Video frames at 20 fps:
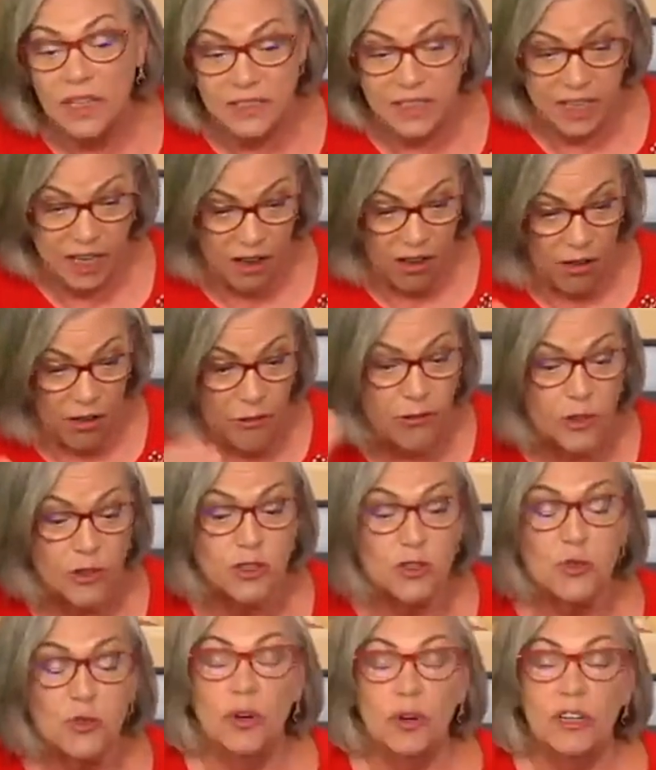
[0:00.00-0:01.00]
until
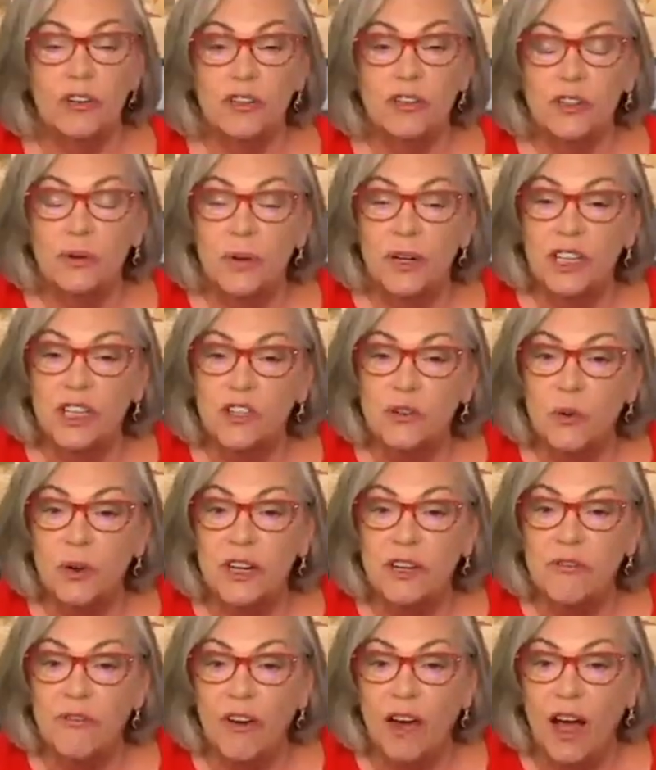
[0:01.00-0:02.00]
first quarter of
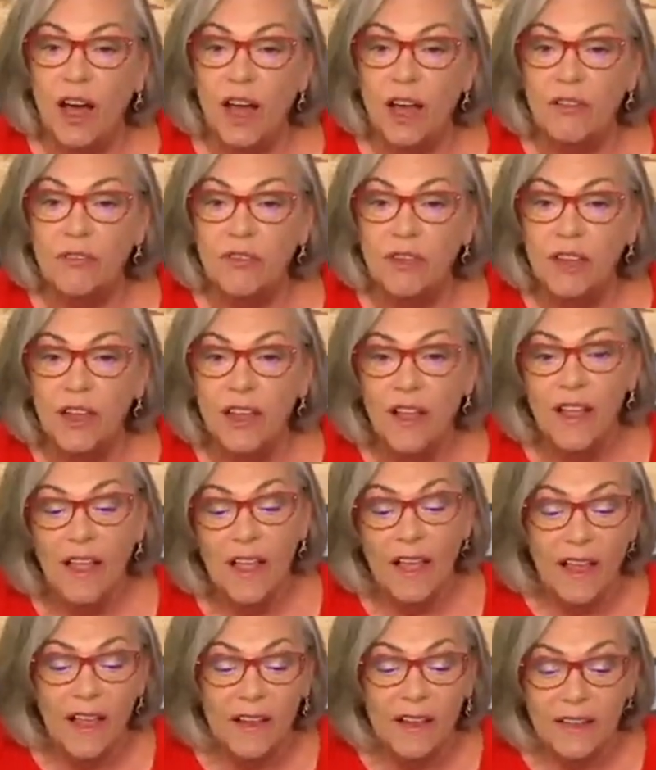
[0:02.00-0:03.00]
2025.
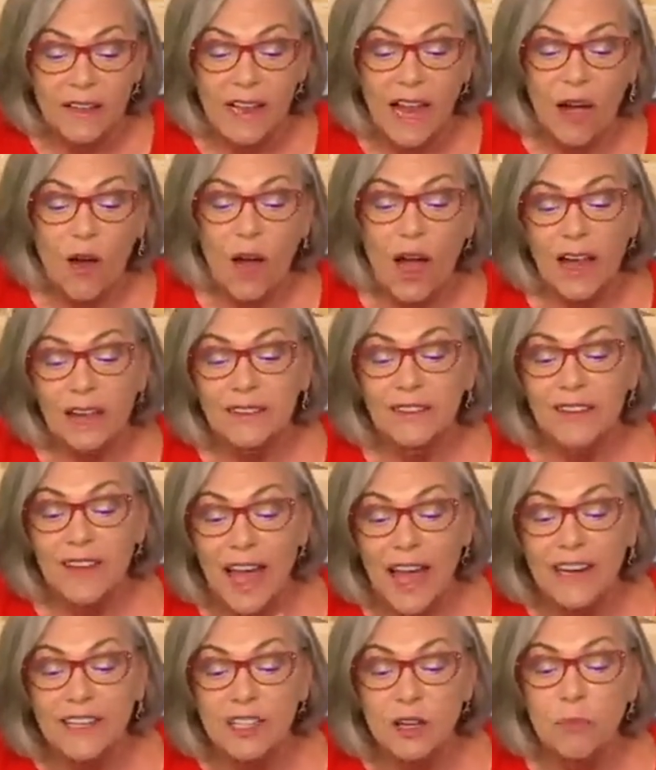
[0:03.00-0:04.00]
Now, I'd
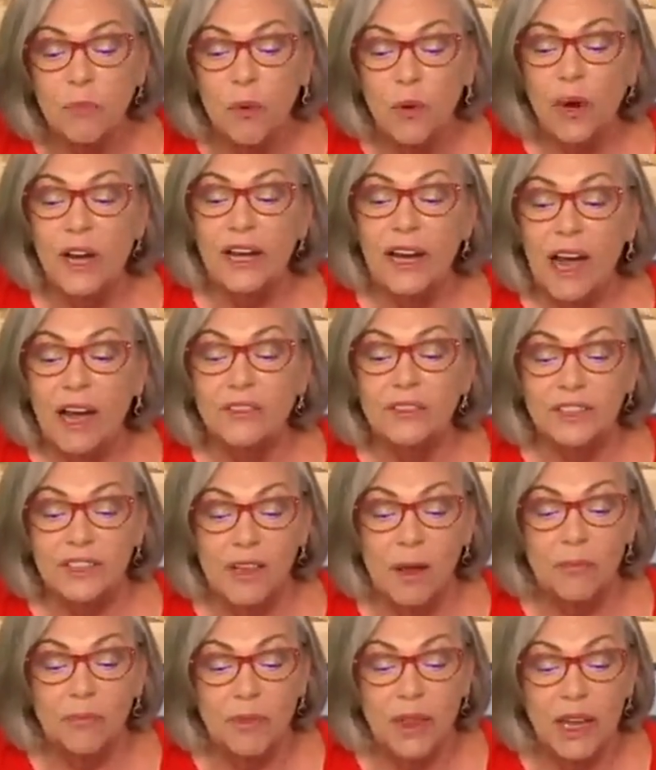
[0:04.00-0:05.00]
like to point out
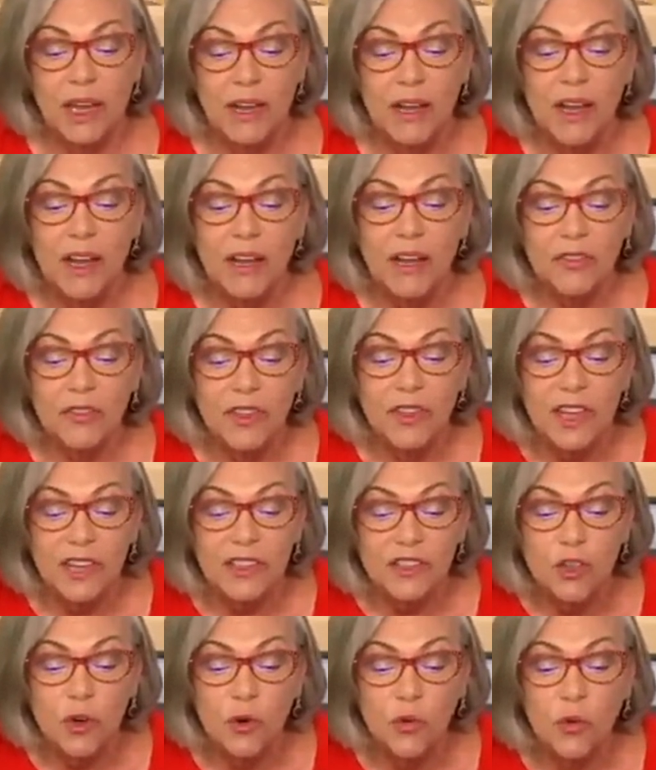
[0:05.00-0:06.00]
something.
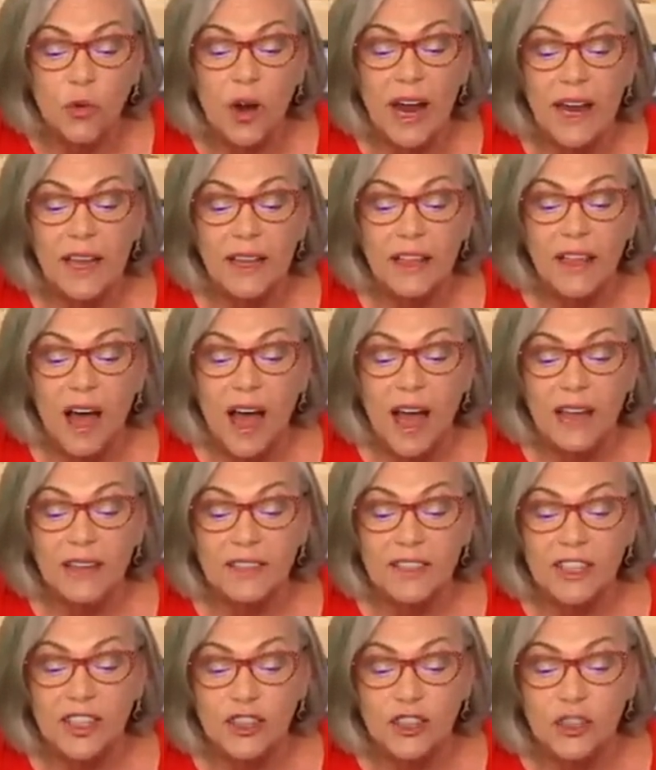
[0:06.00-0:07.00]
These gray
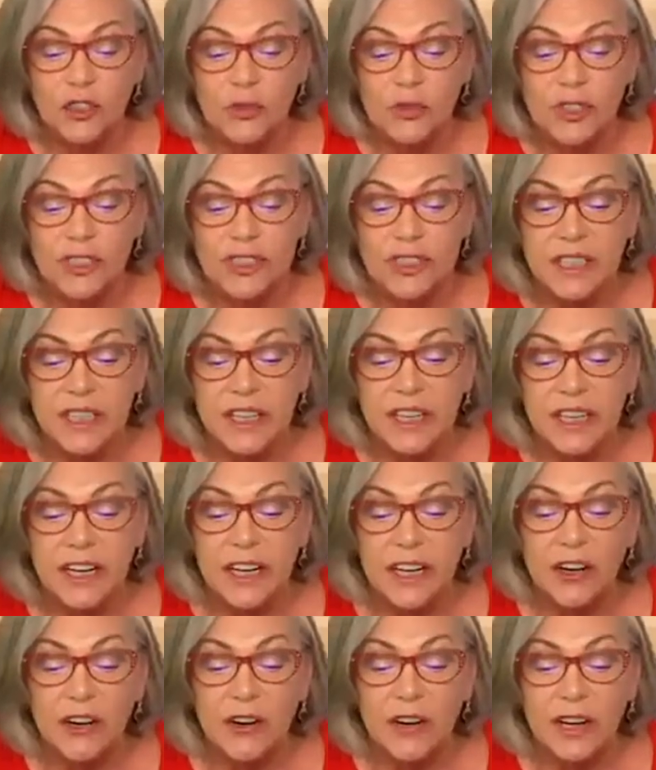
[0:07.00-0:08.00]
lines that you see
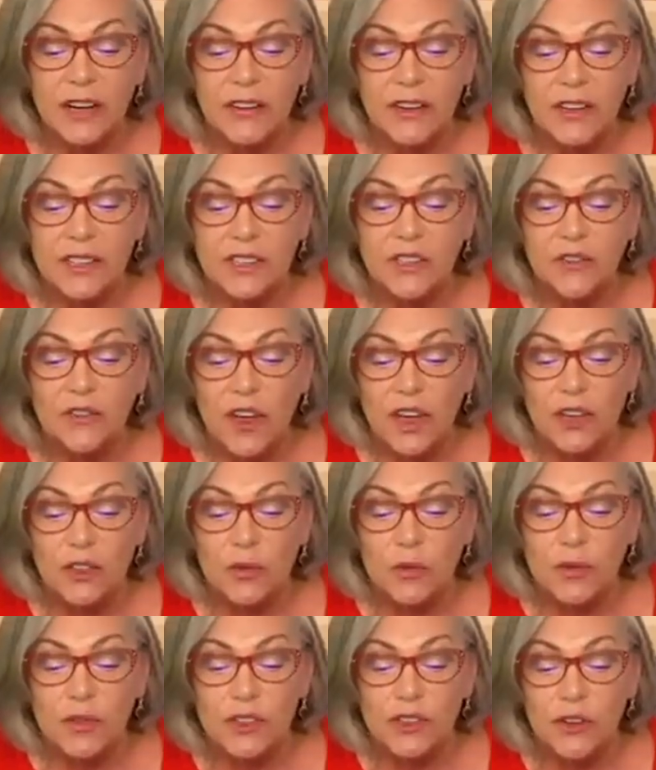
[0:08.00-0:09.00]
here in this
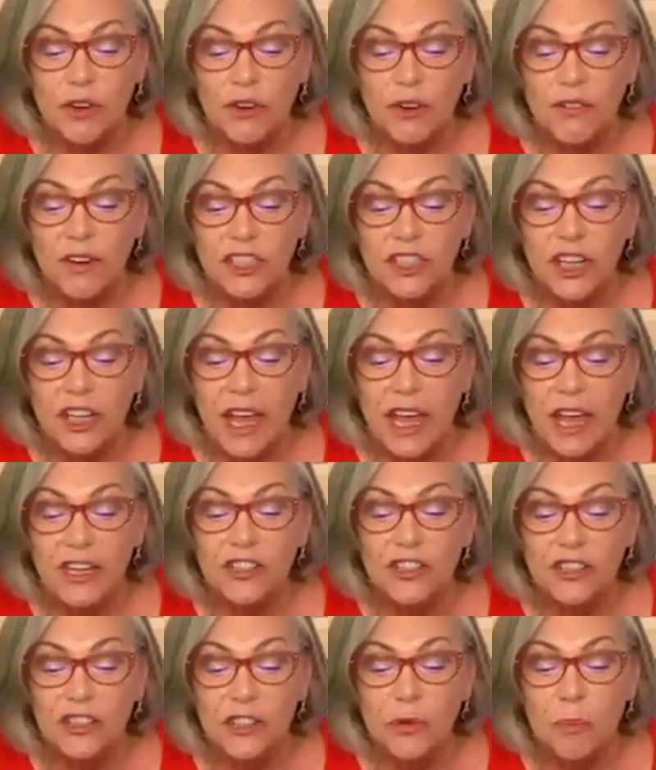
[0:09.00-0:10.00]
Federal Reserve
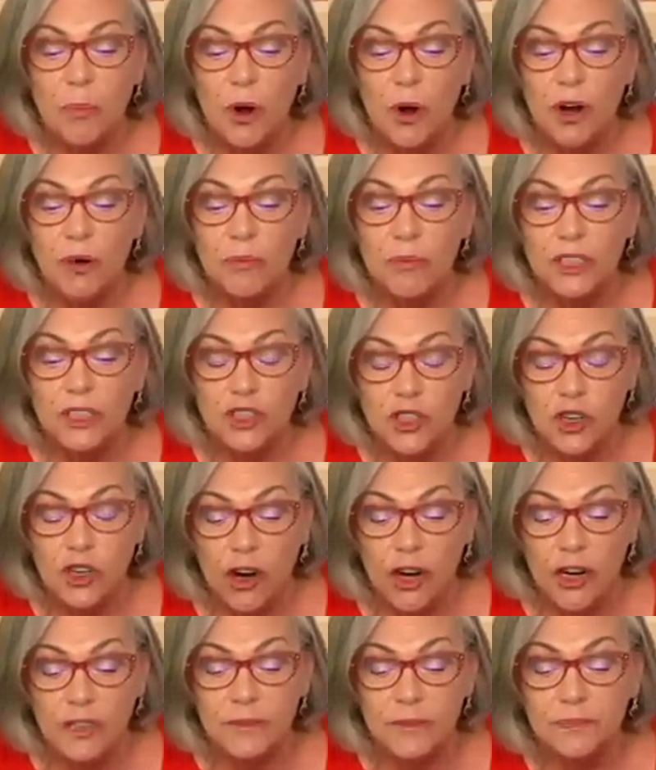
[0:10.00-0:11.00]
Education Department
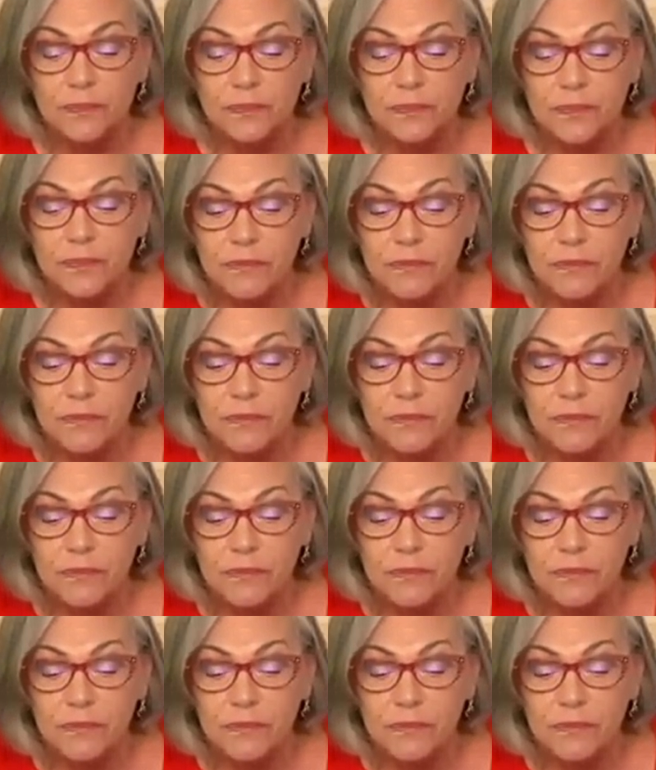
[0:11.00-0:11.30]
chart